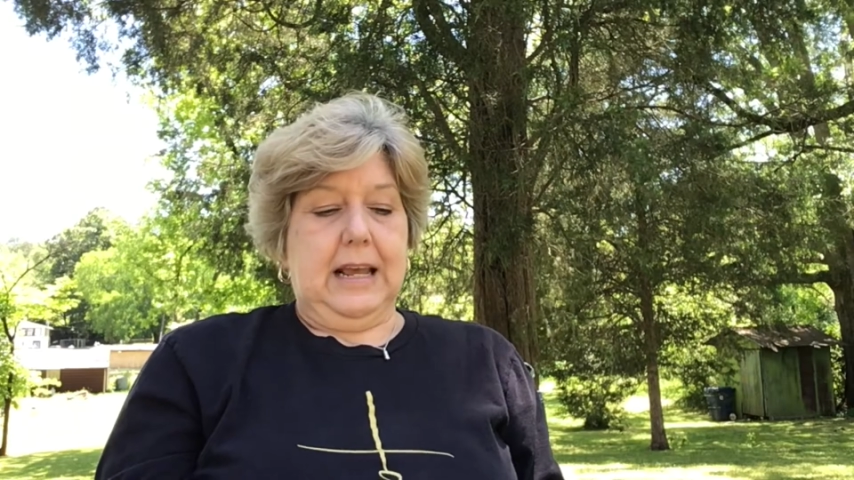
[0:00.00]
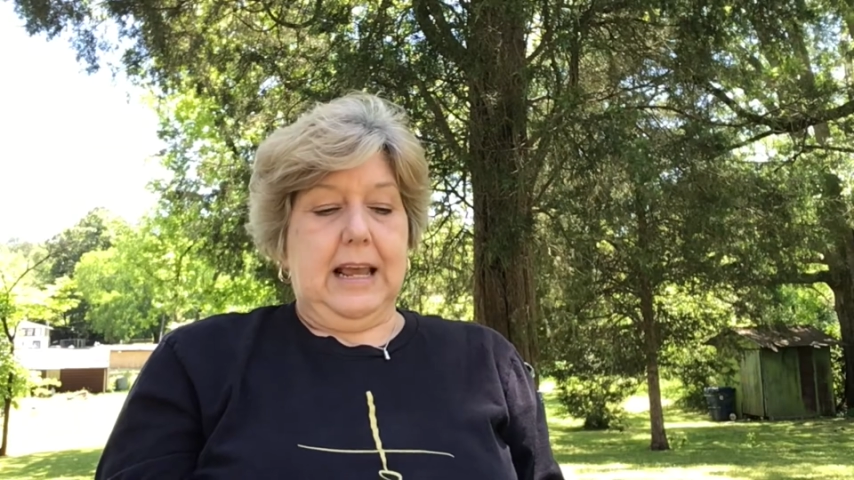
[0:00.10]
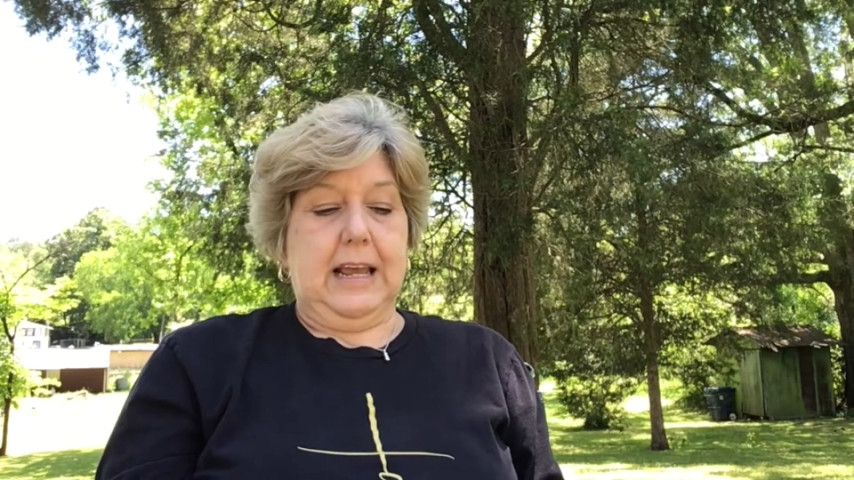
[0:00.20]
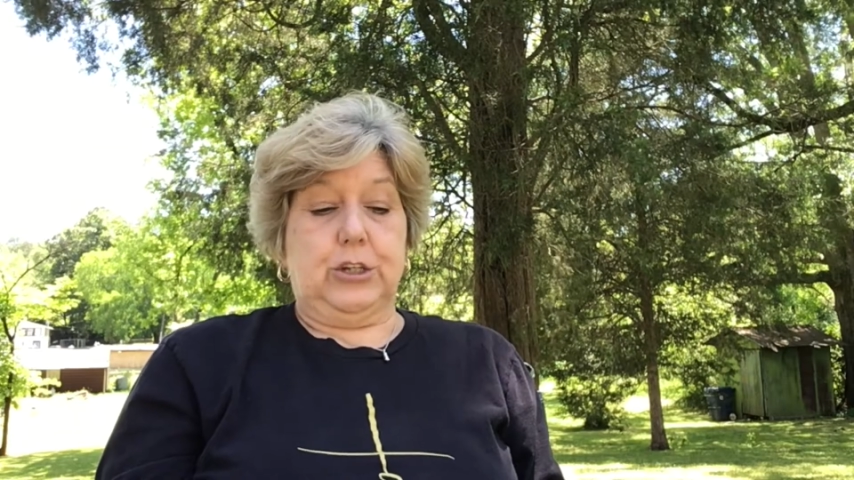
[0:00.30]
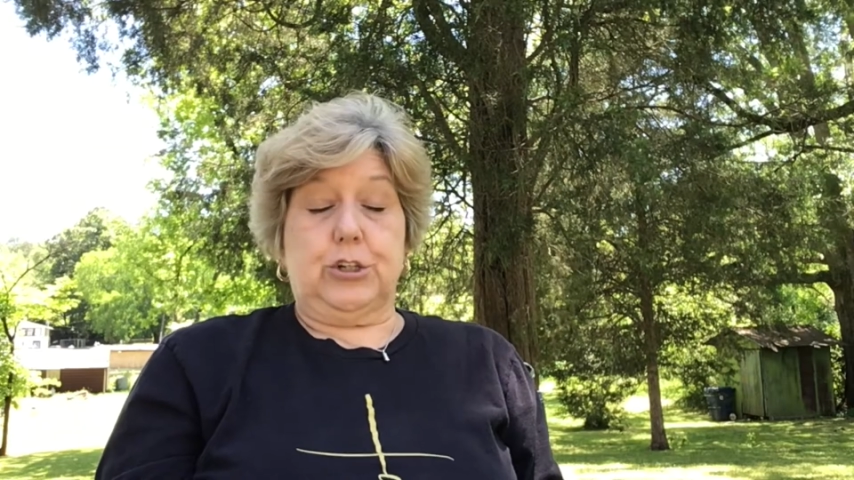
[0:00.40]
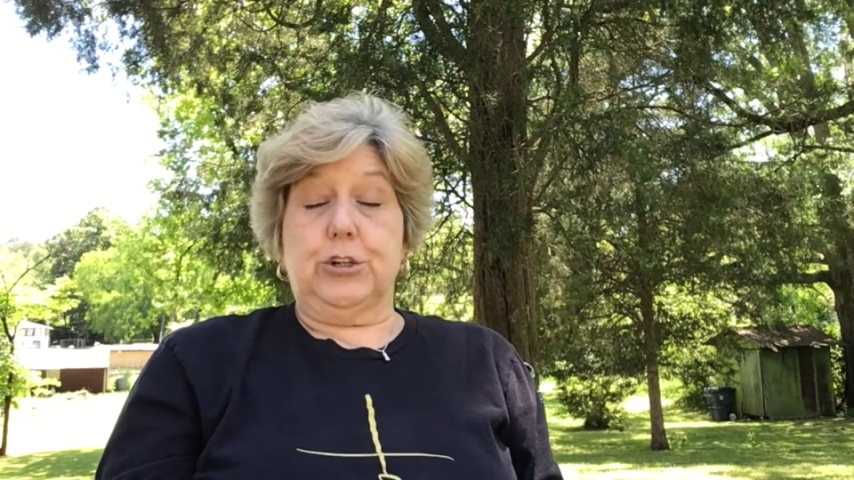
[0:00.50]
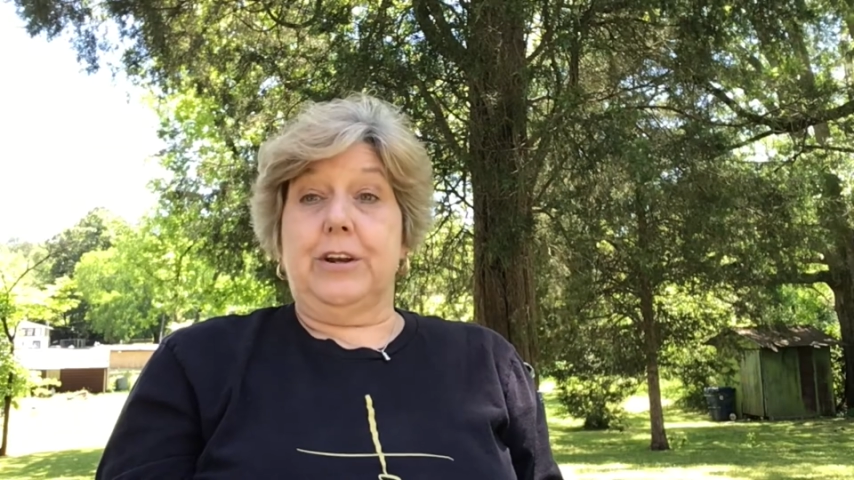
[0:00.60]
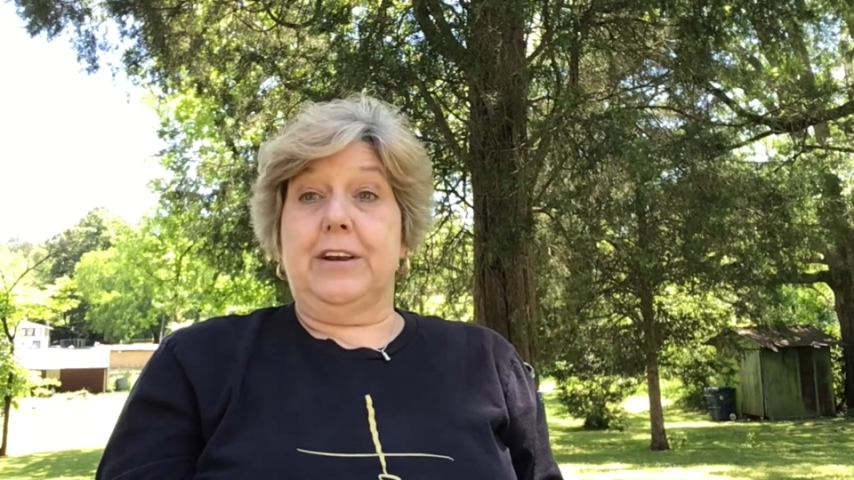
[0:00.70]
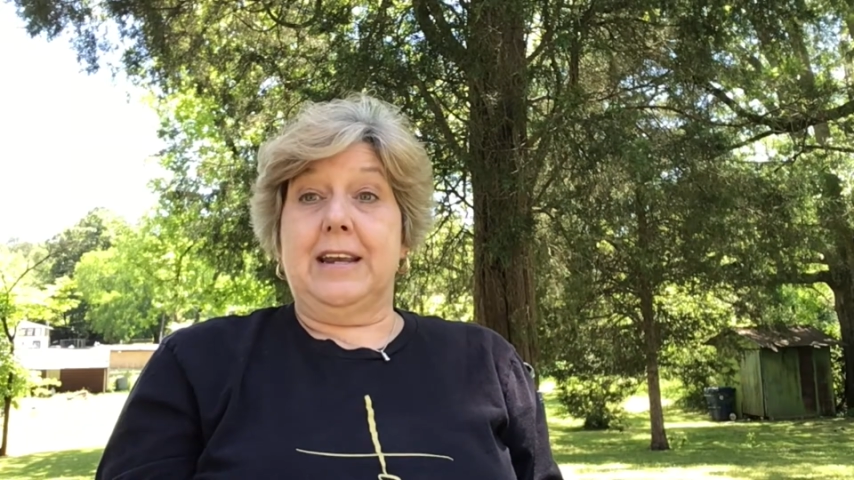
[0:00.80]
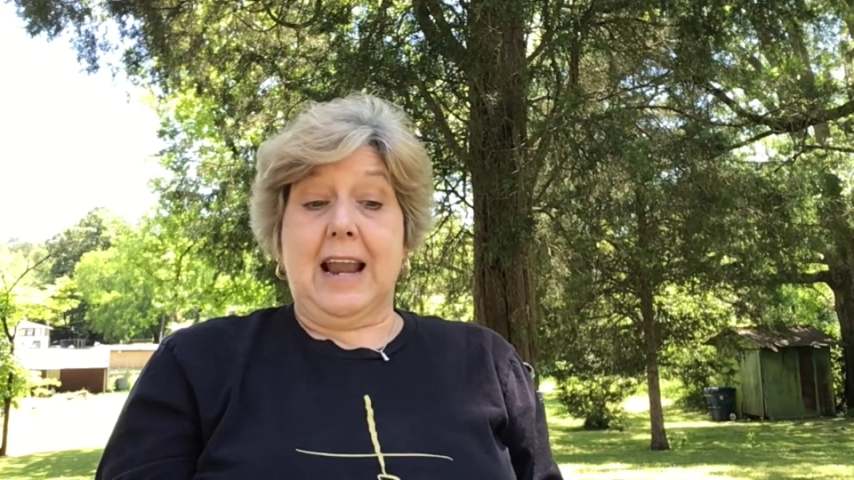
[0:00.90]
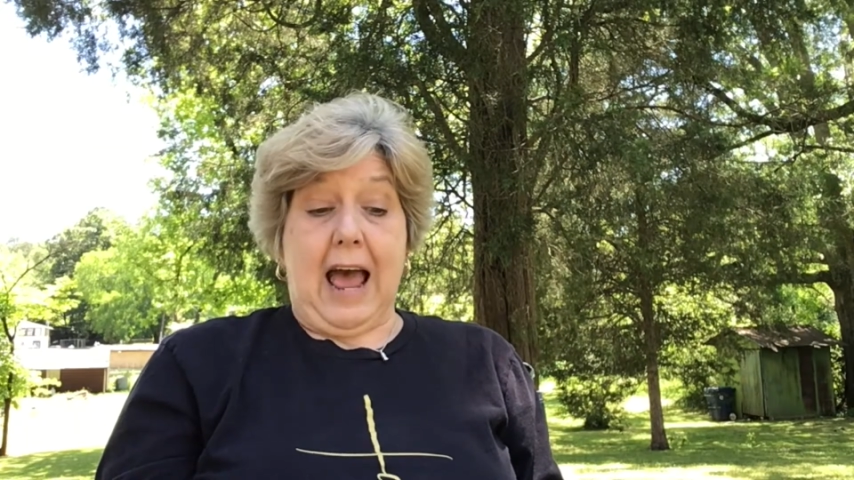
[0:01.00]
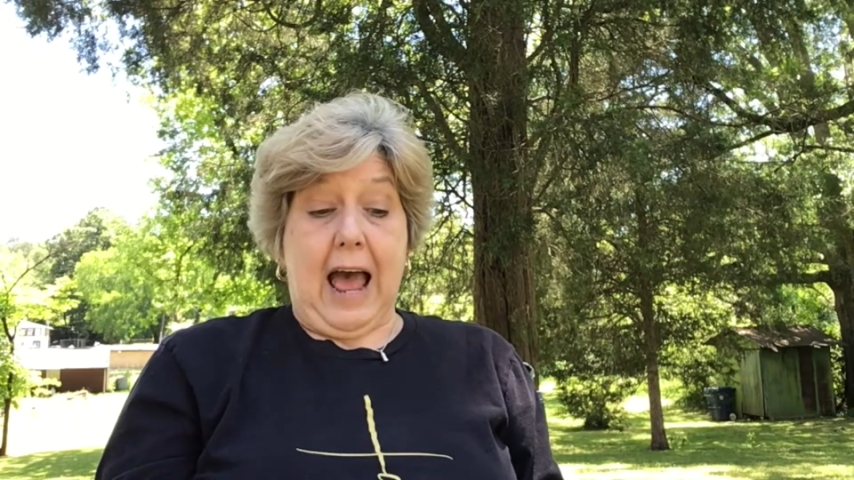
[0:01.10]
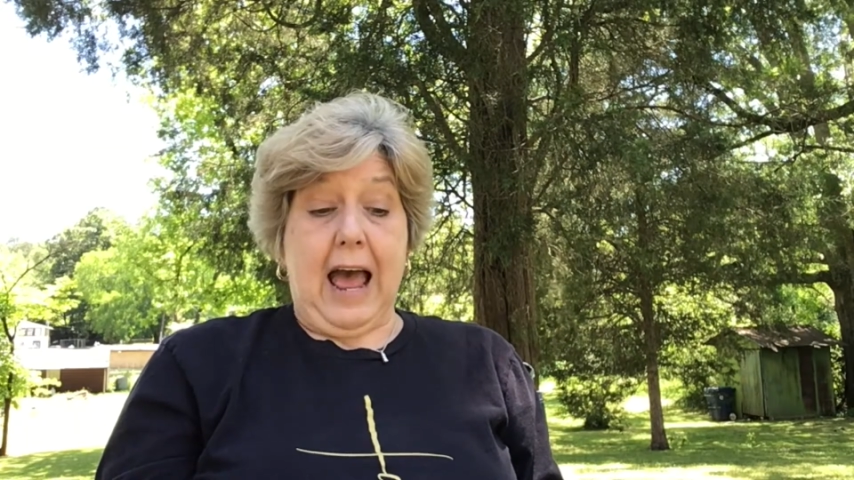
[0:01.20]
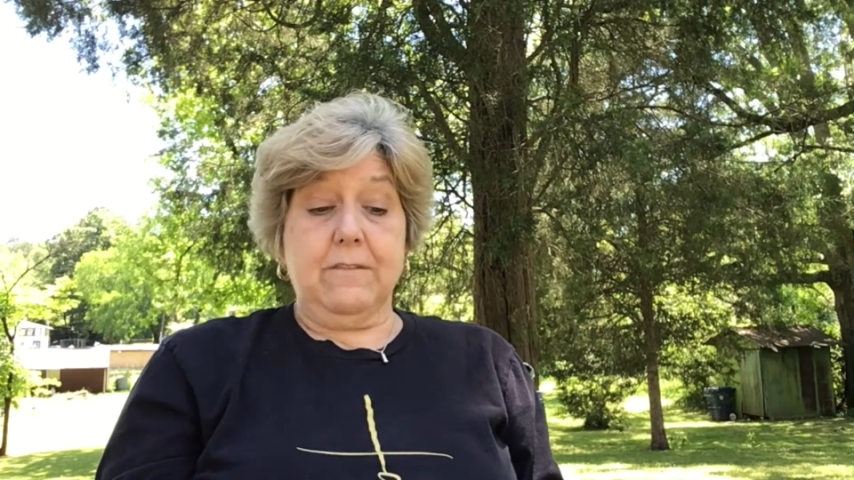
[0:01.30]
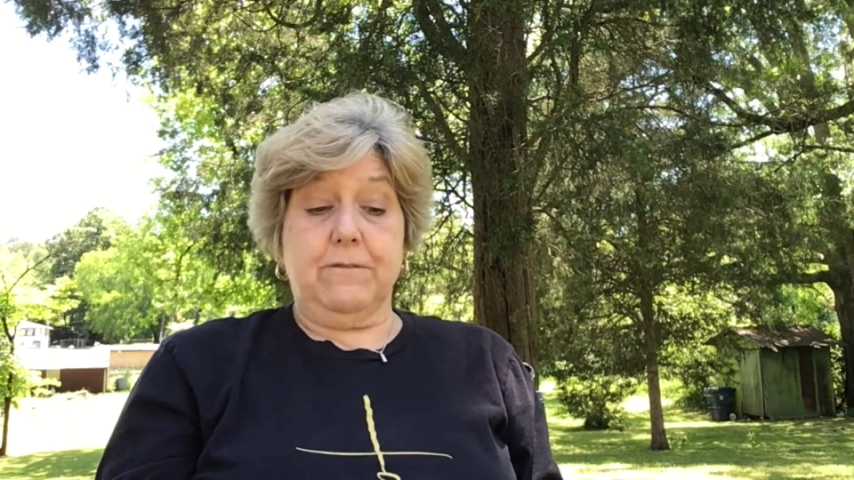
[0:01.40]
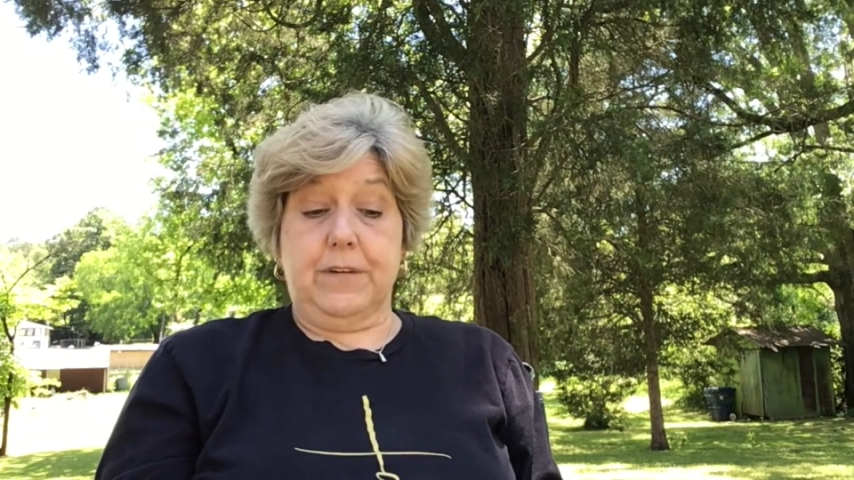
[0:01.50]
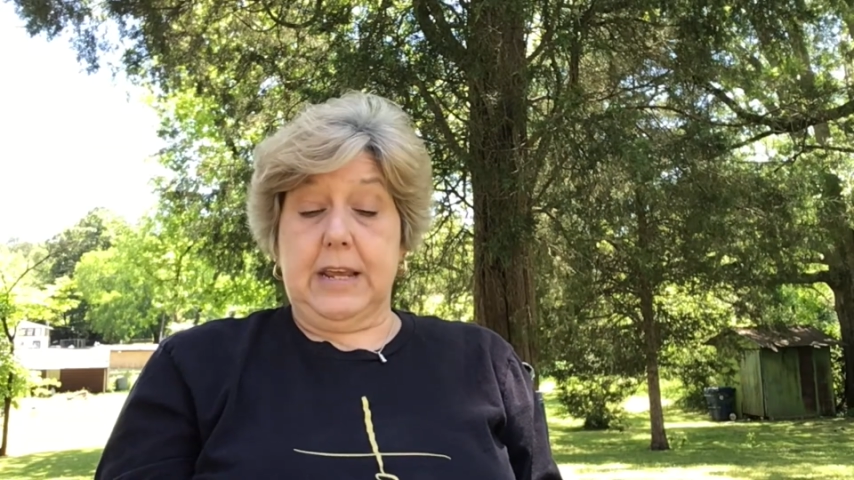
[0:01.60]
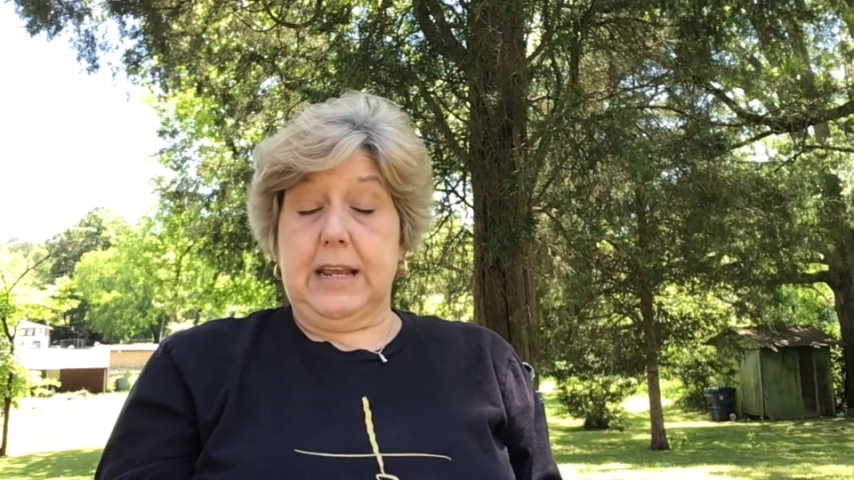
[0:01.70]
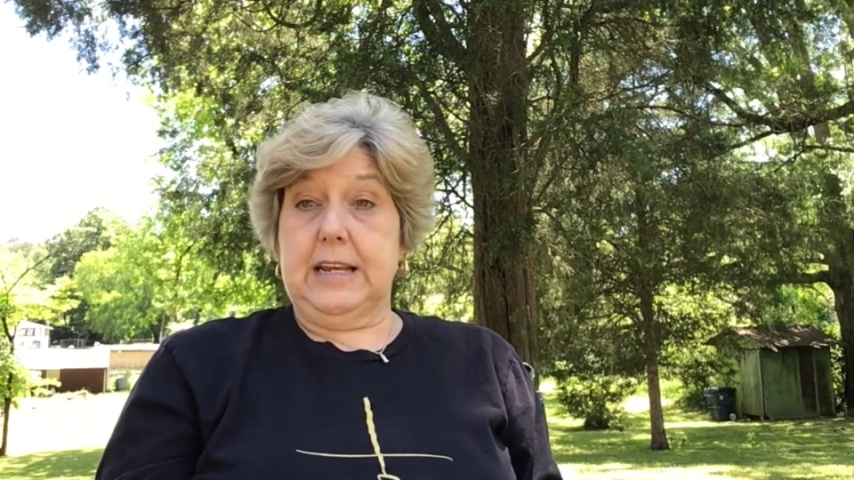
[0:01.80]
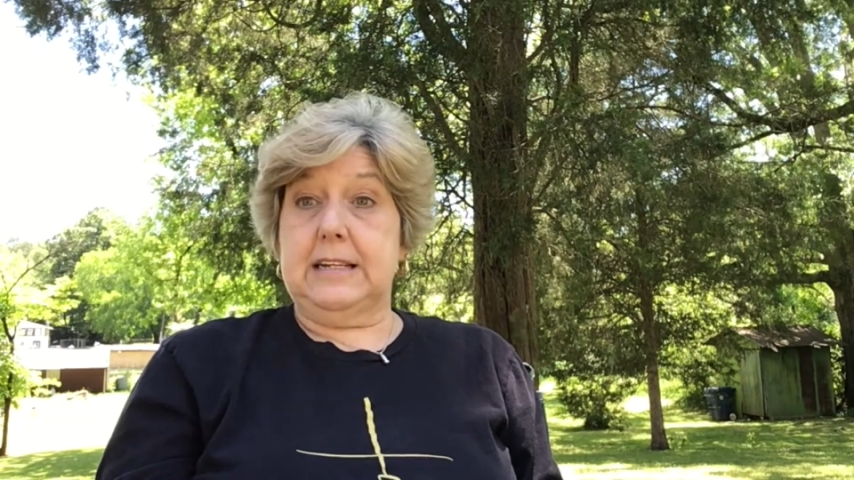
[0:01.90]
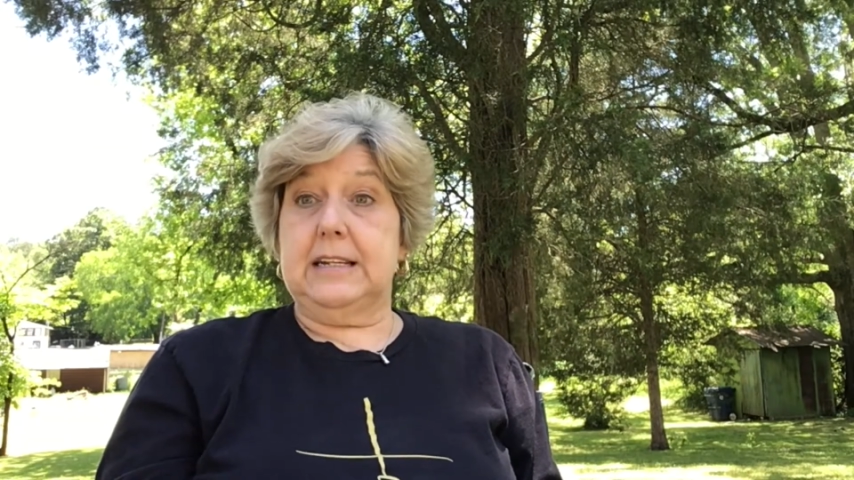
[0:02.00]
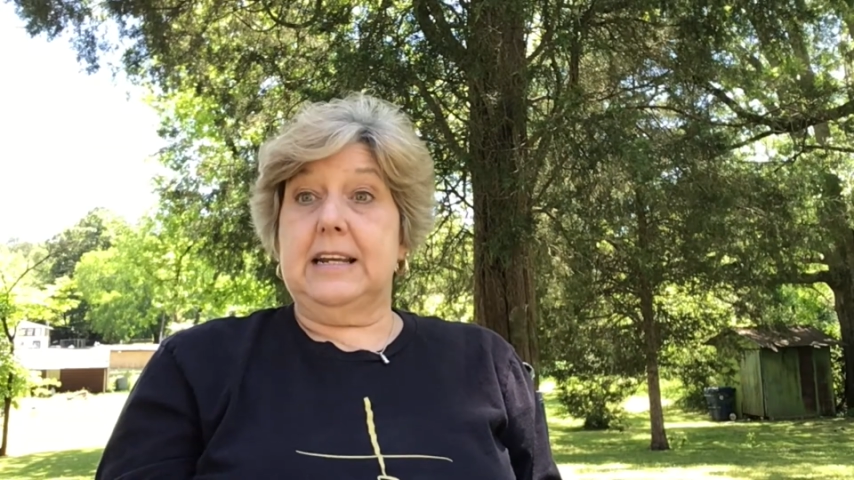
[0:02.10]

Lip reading: He stood 9 feet